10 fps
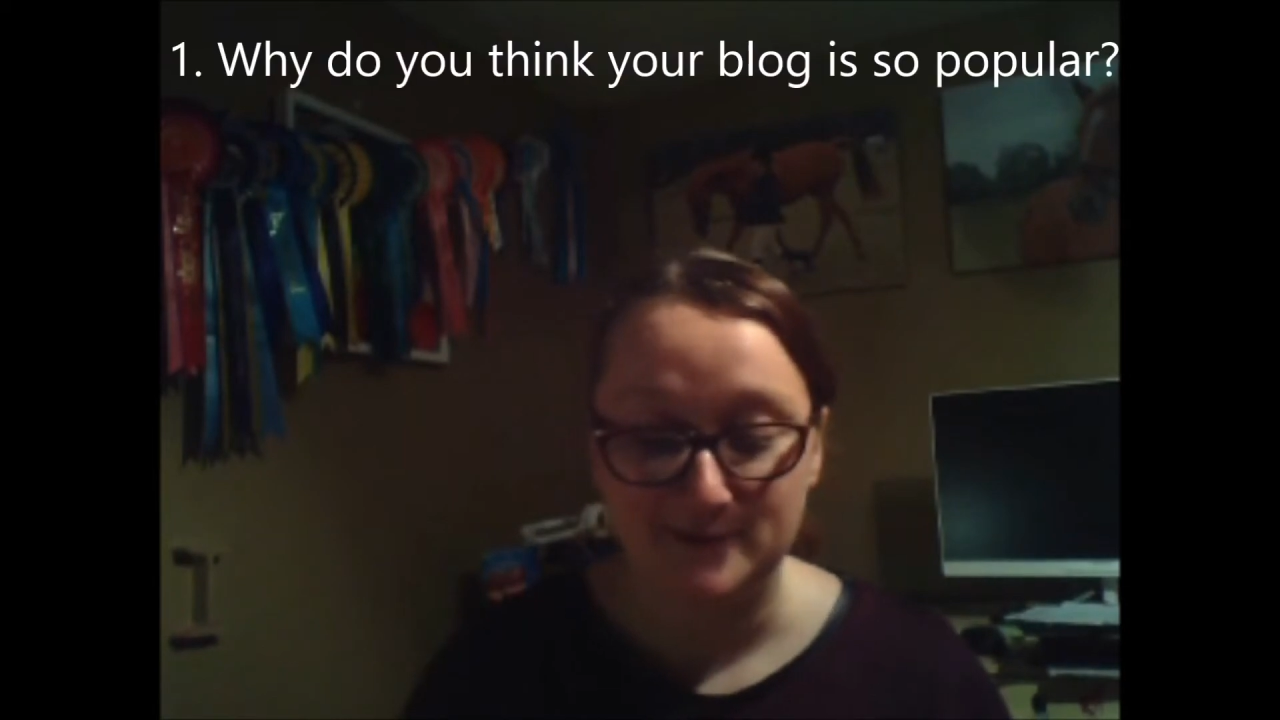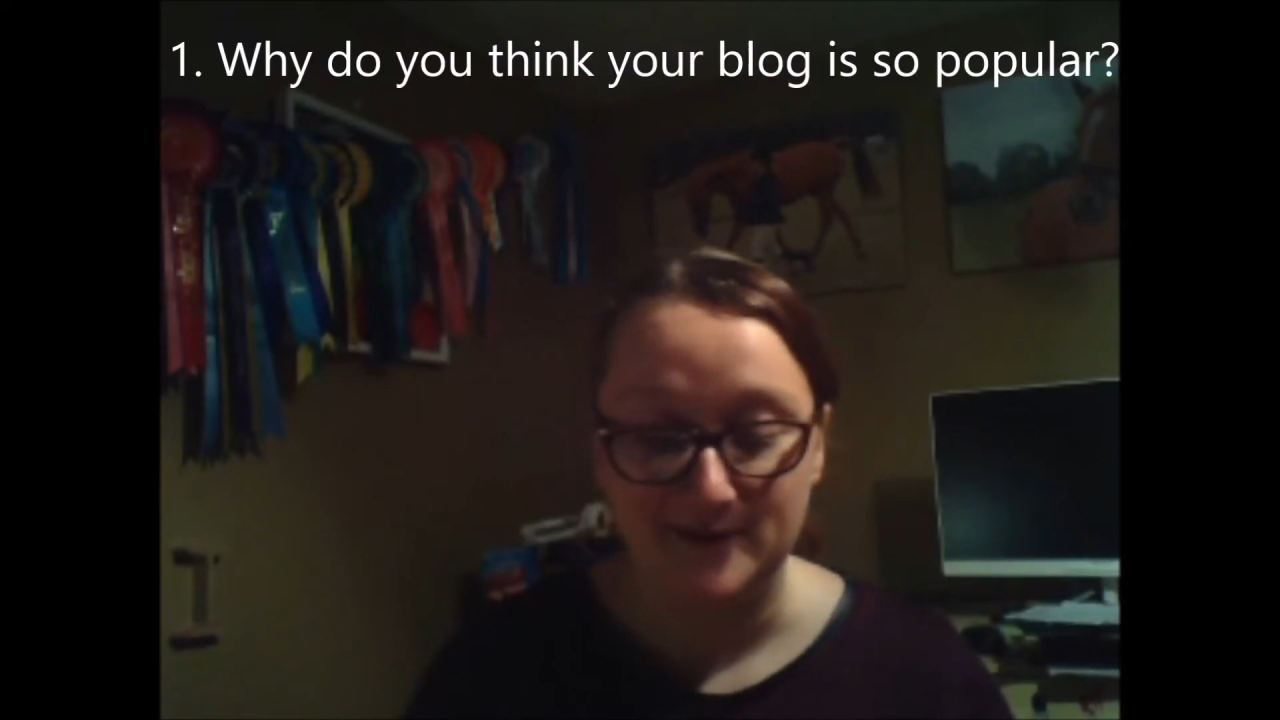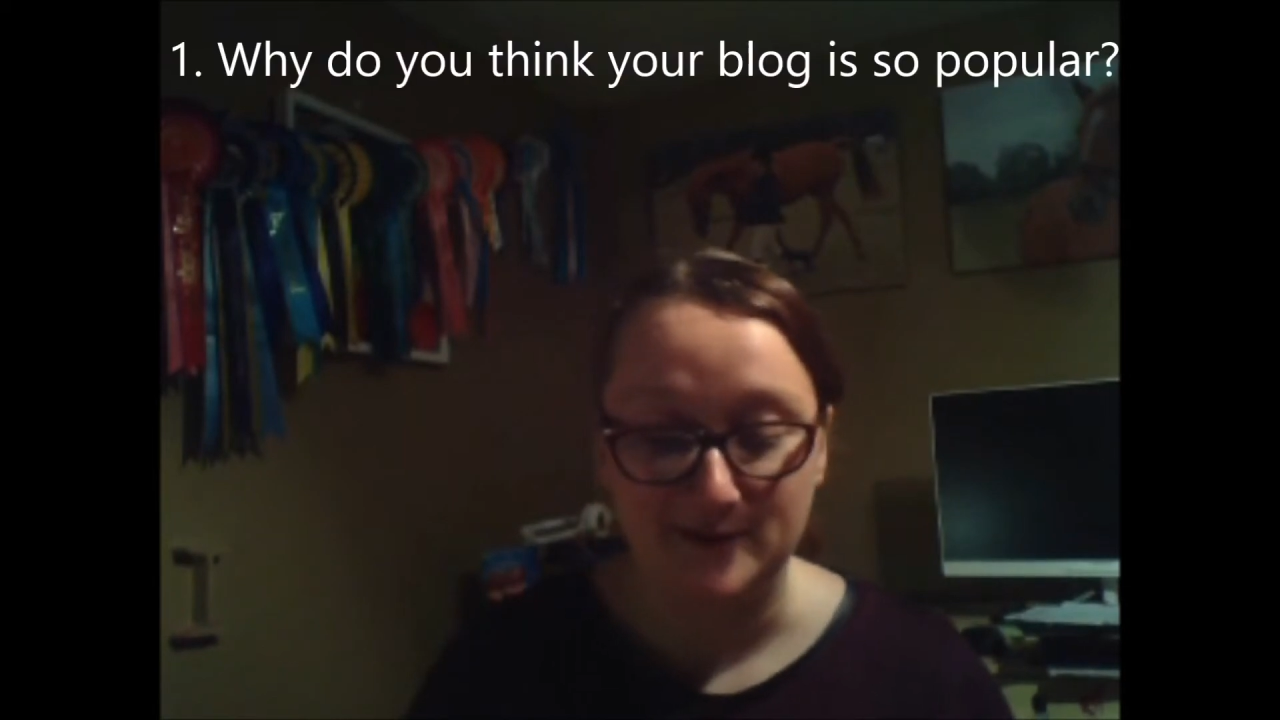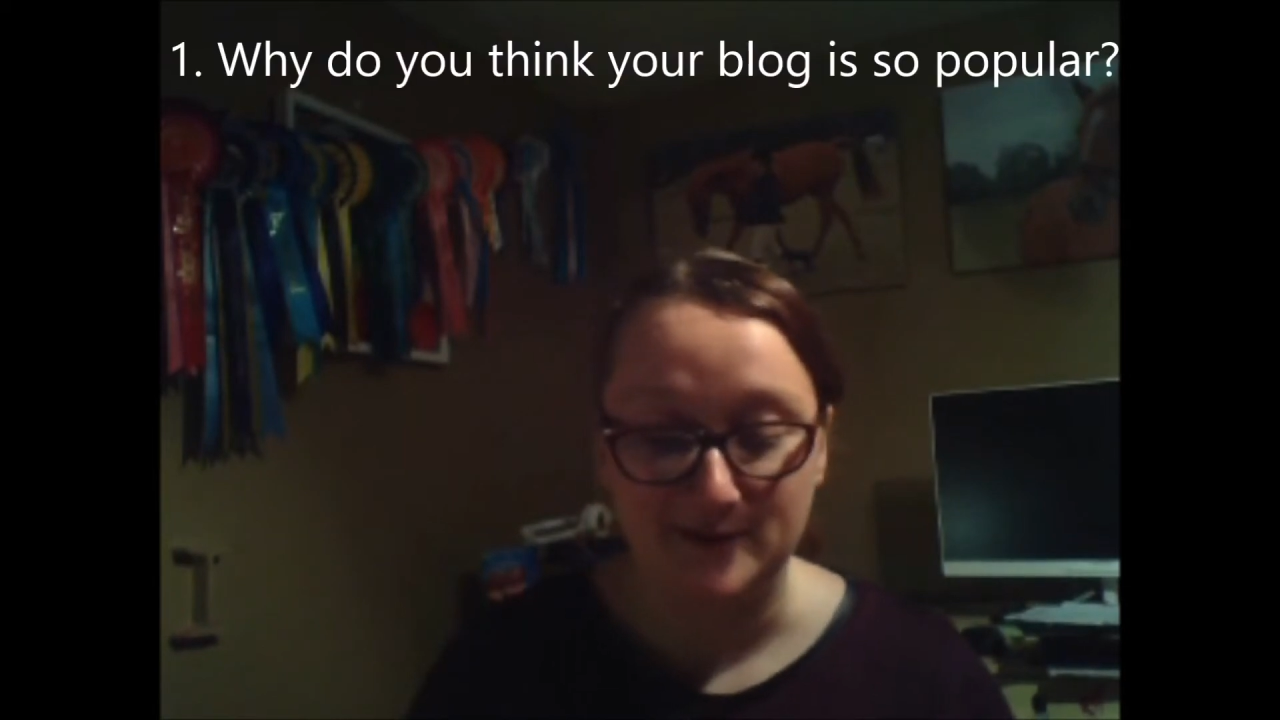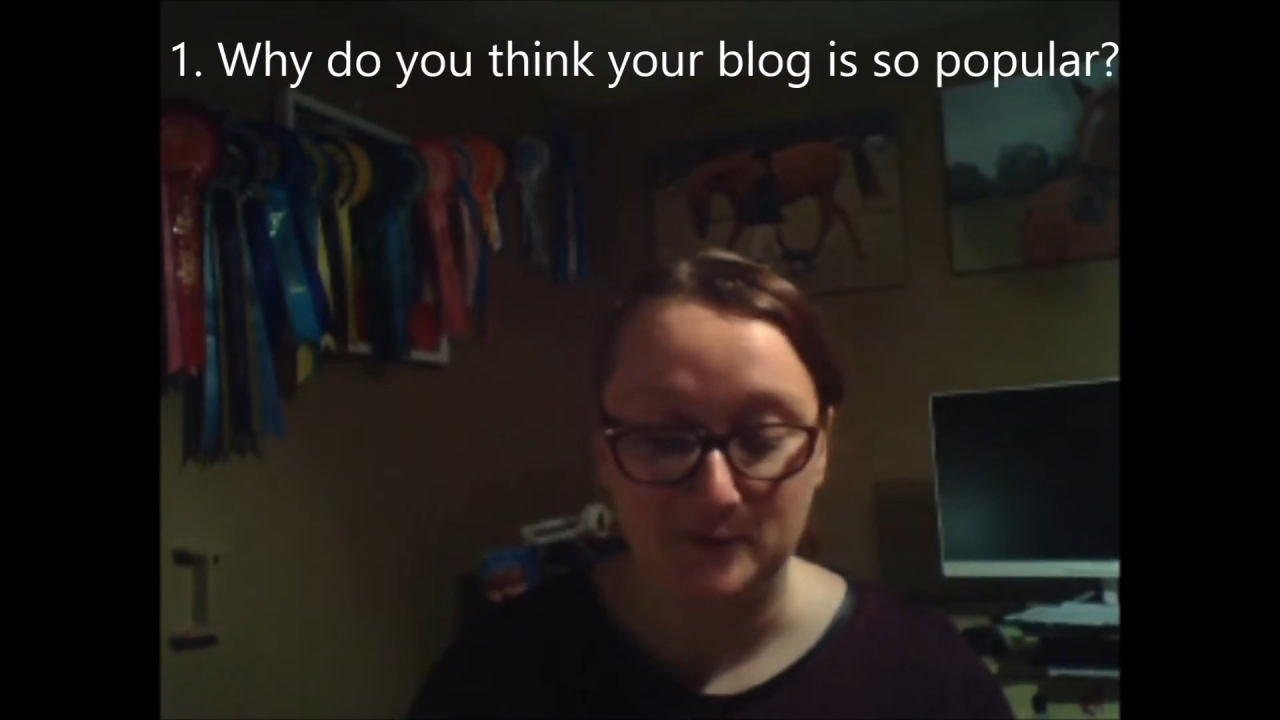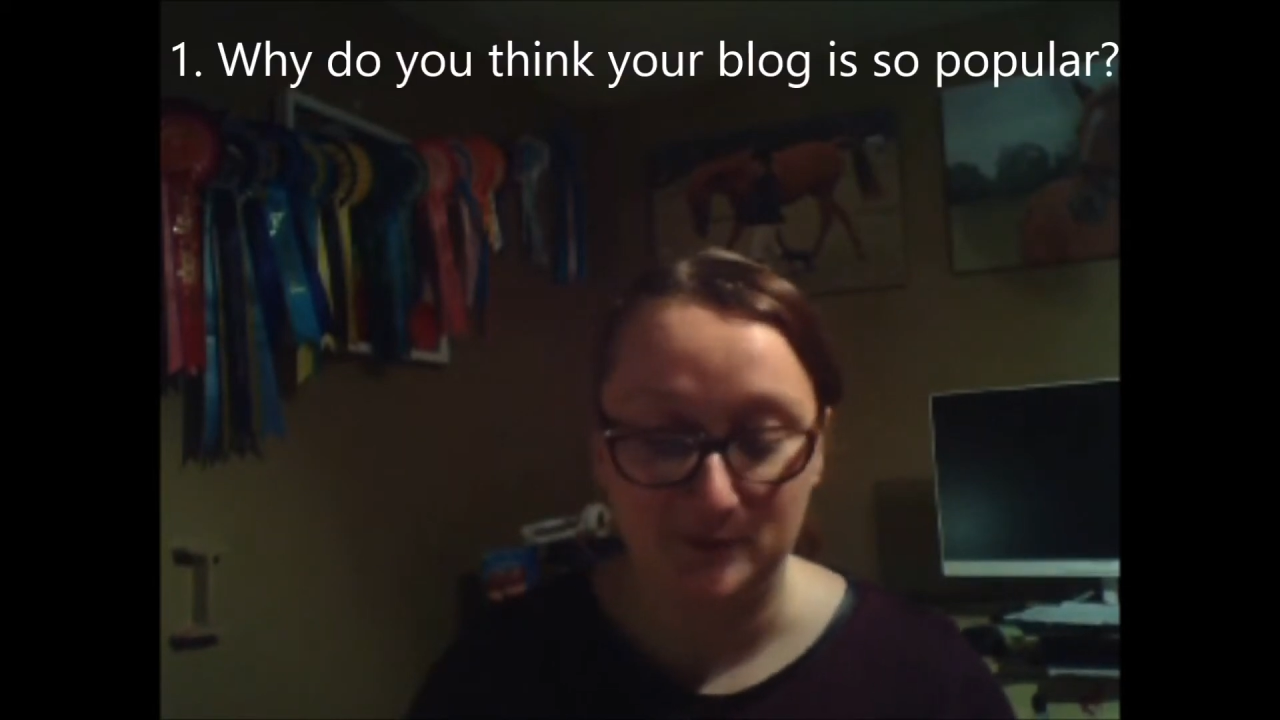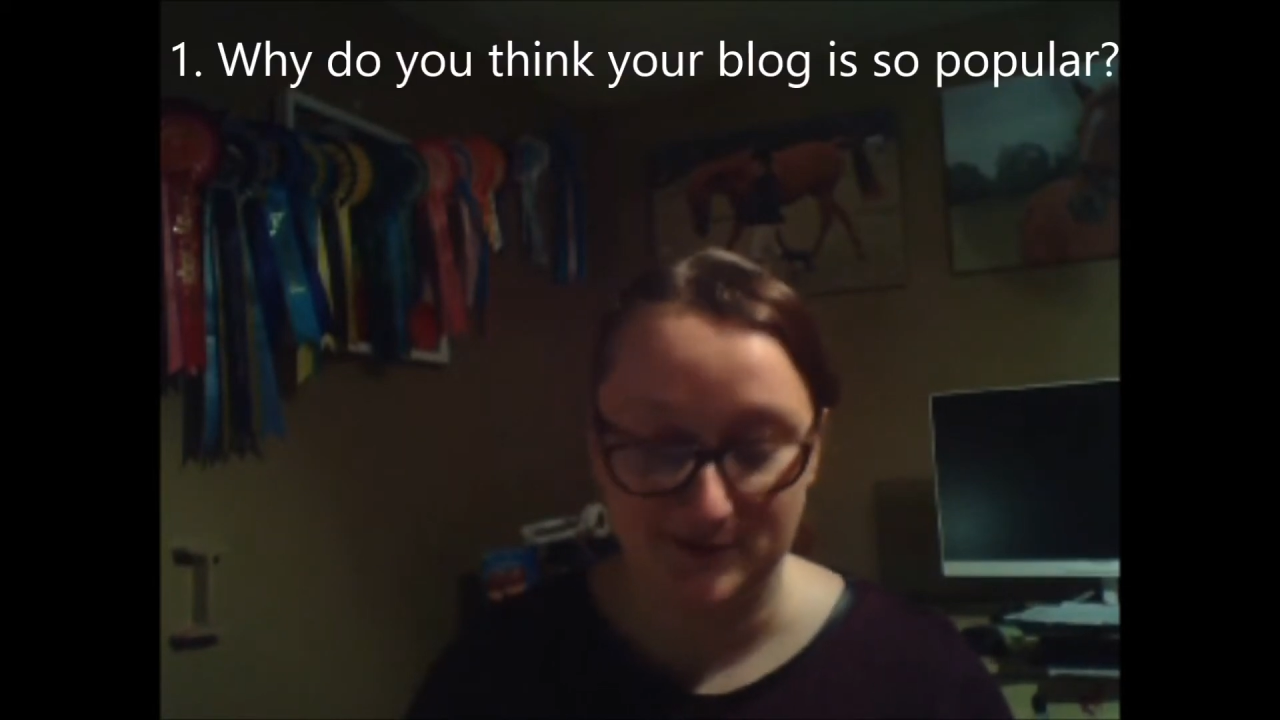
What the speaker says: think your blog